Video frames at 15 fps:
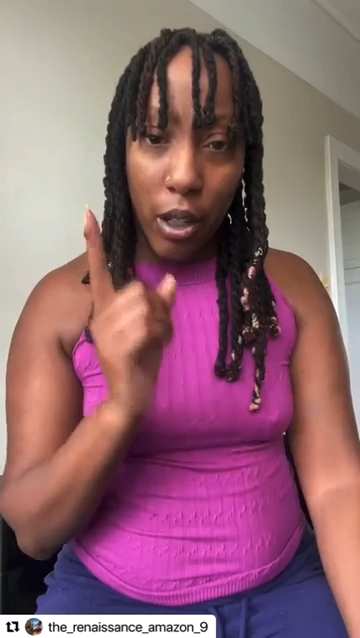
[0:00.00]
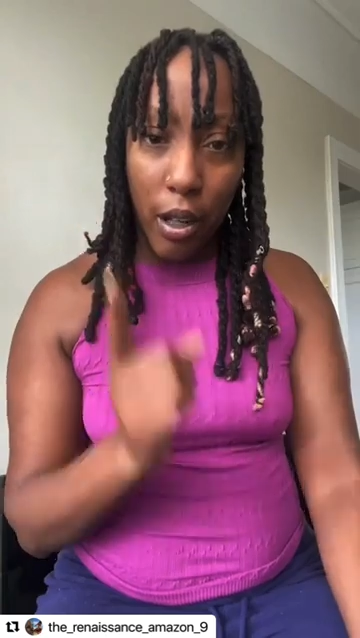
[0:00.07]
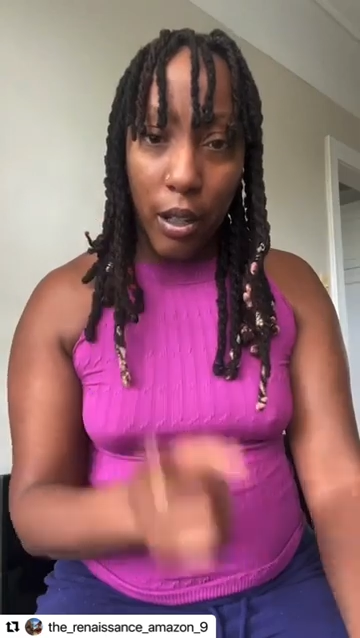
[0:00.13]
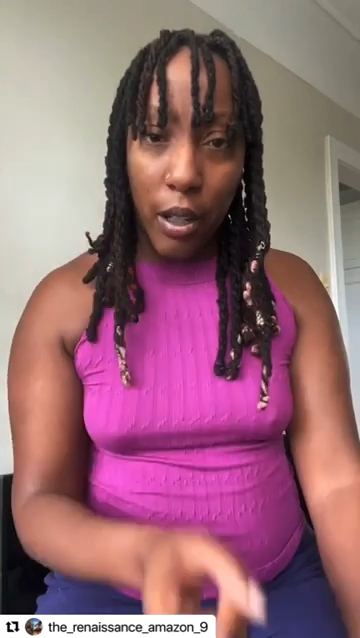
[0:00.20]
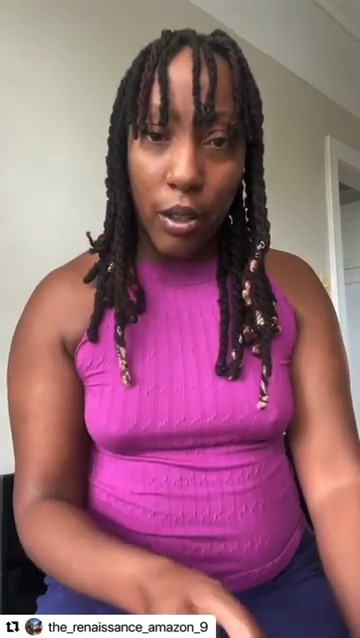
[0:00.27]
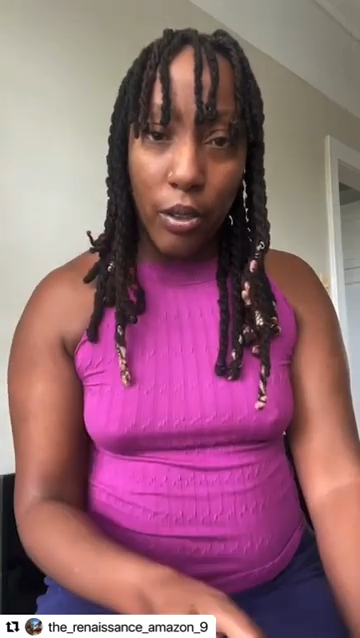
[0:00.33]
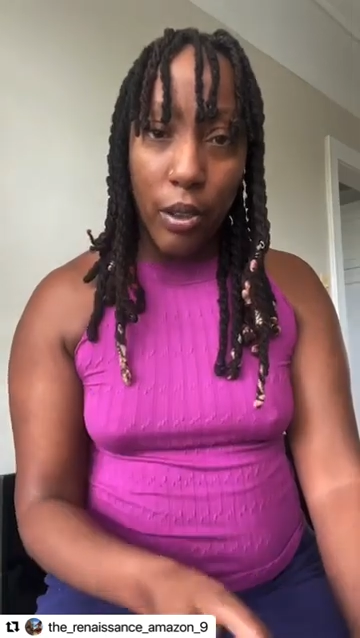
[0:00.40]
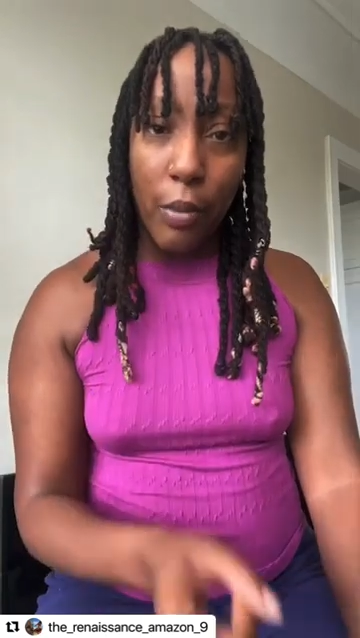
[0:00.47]

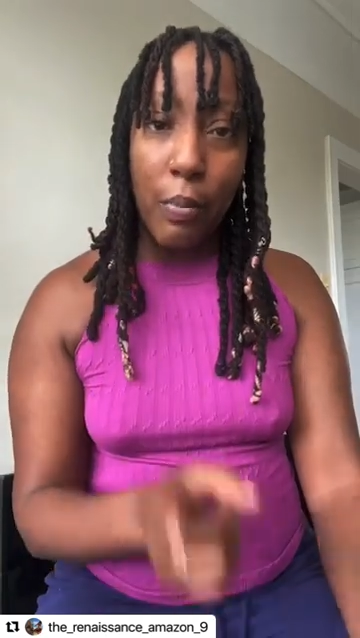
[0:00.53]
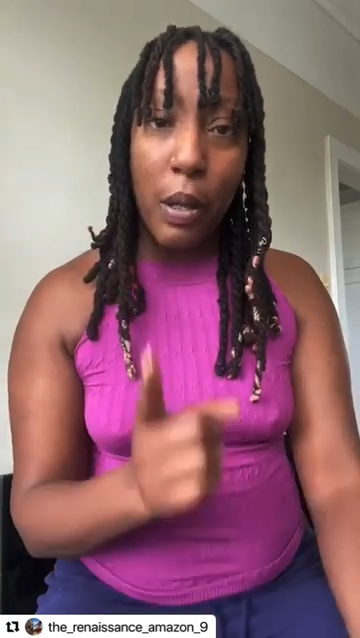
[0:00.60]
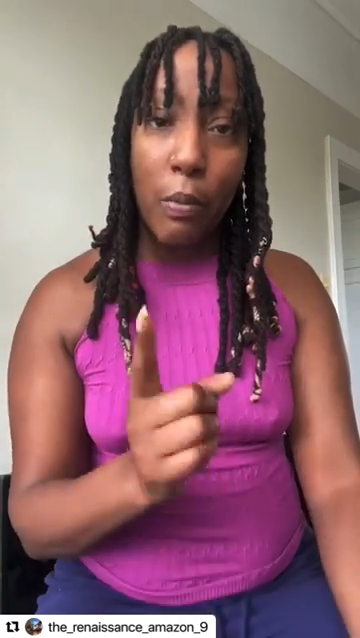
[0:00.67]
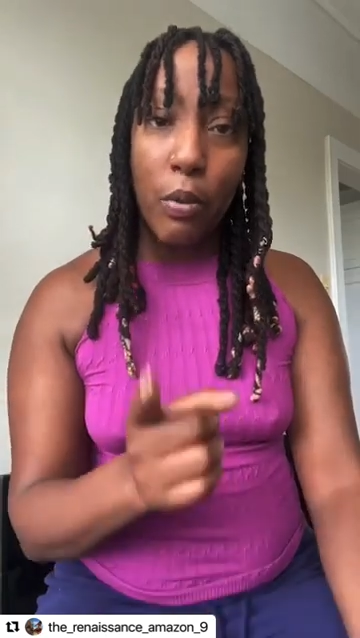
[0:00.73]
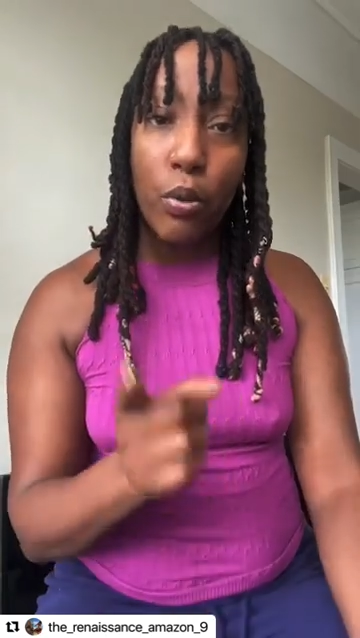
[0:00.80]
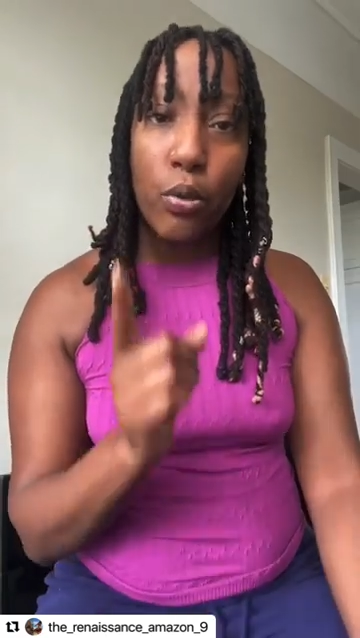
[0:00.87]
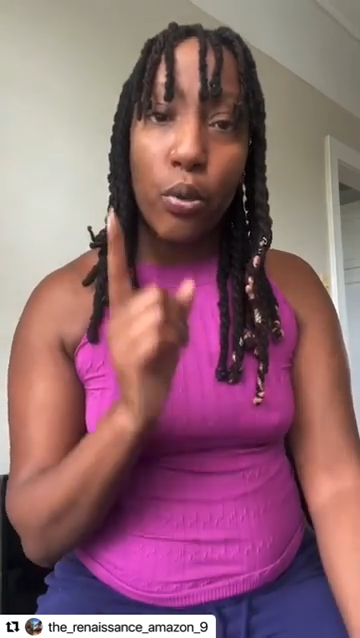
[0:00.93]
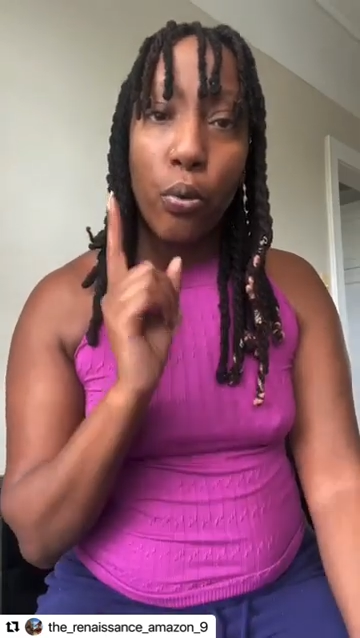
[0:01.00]
changed are the
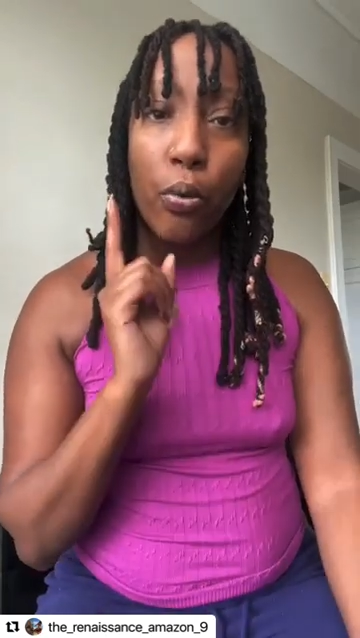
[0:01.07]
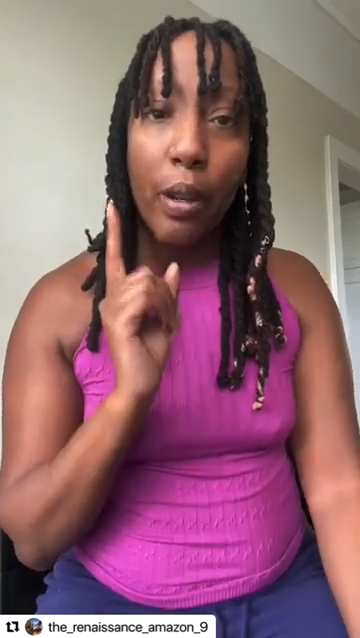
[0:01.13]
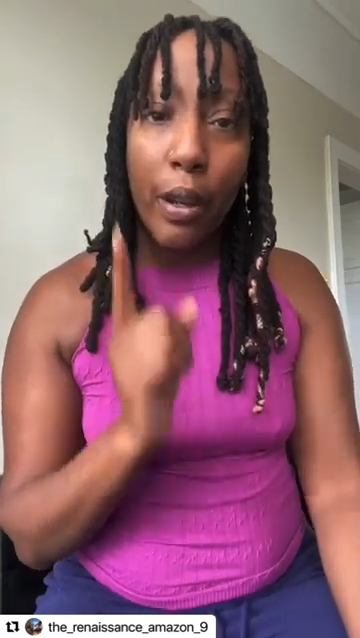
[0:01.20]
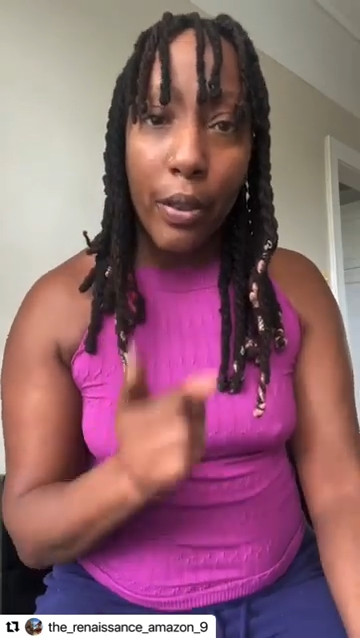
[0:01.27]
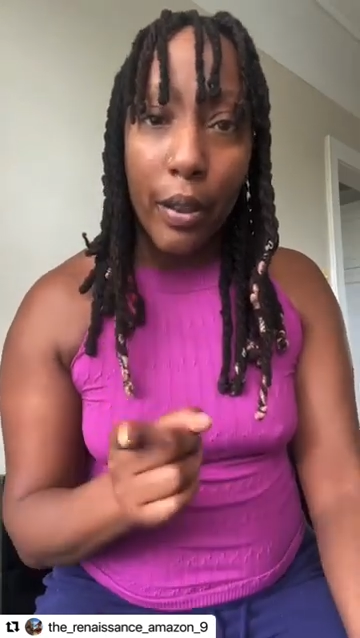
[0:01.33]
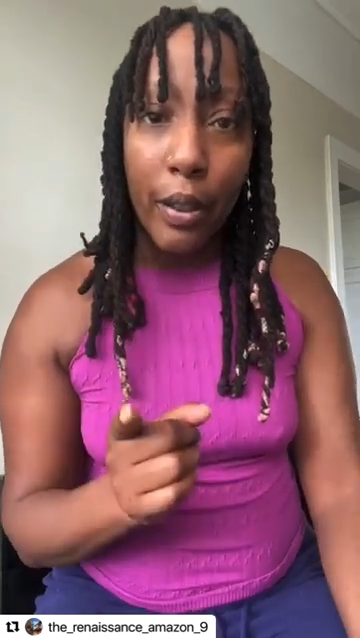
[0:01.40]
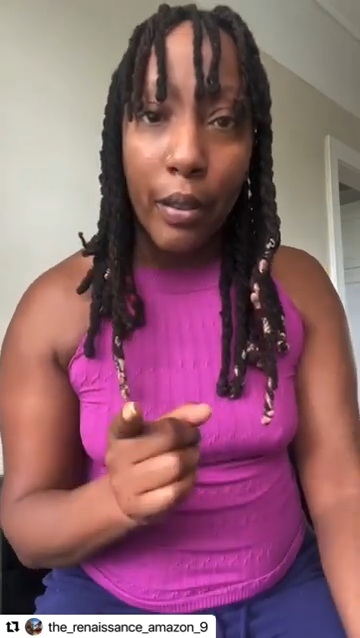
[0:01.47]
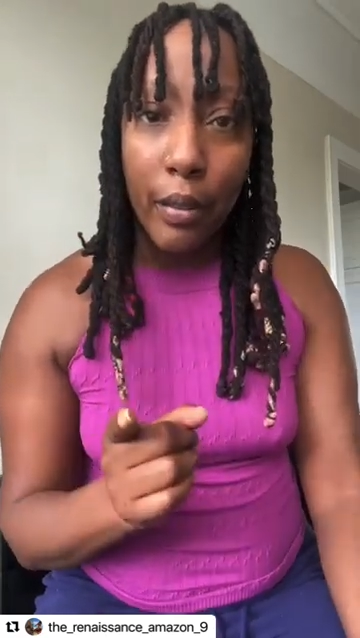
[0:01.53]
people who do
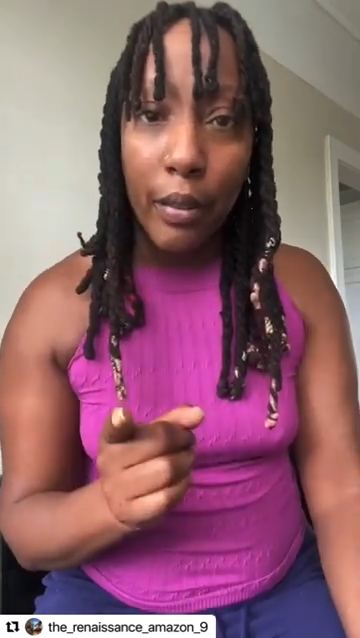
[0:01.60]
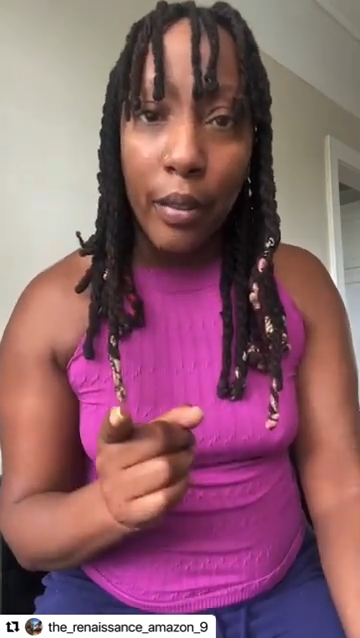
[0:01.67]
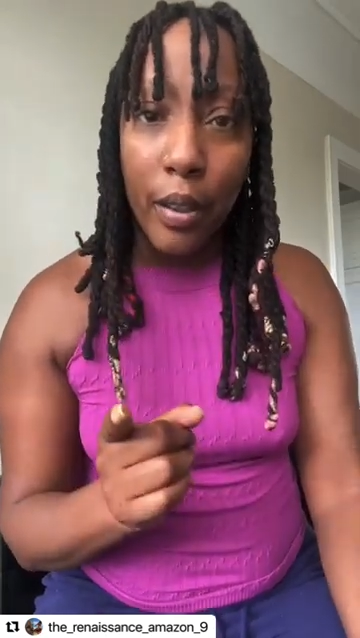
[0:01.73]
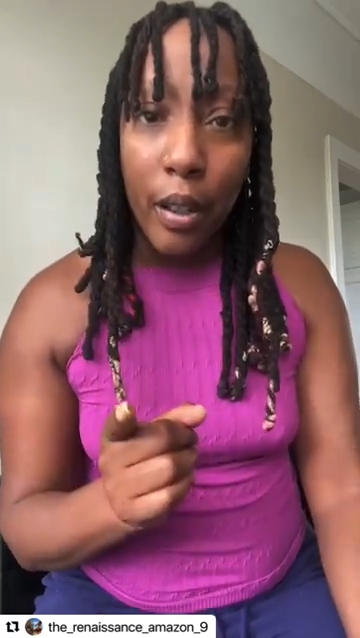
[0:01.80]
nothing,